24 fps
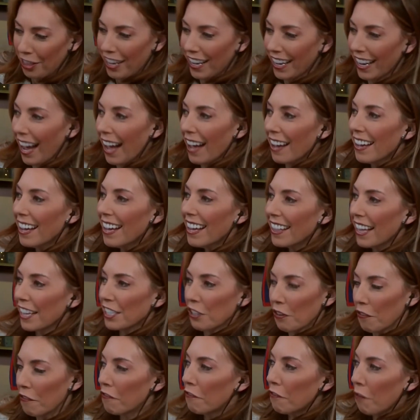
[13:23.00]
That's
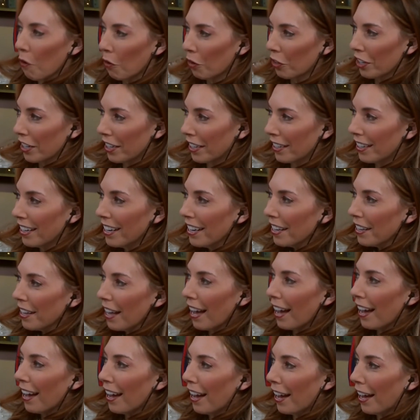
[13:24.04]
a foreign
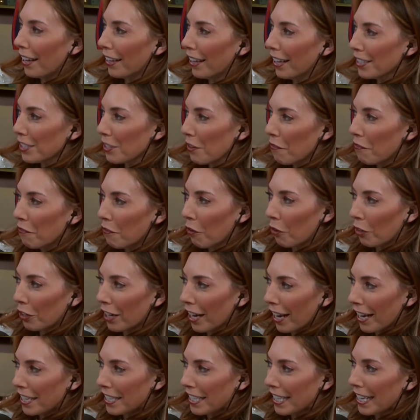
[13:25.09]
that's a foreign
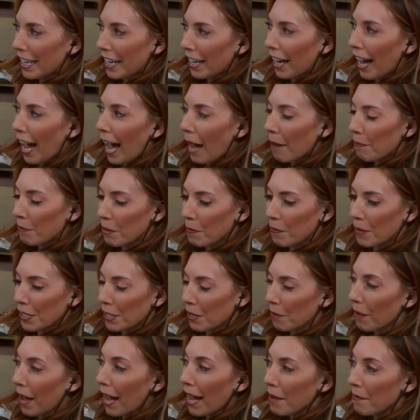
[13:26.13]
idea.
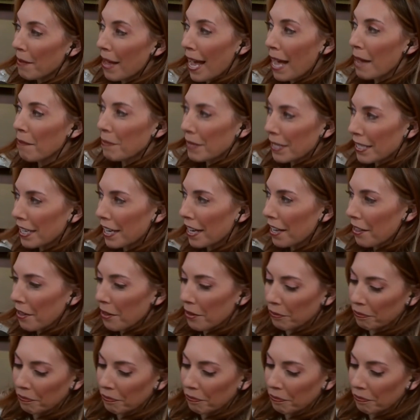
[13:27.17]
Optimism. I'm happy today, though.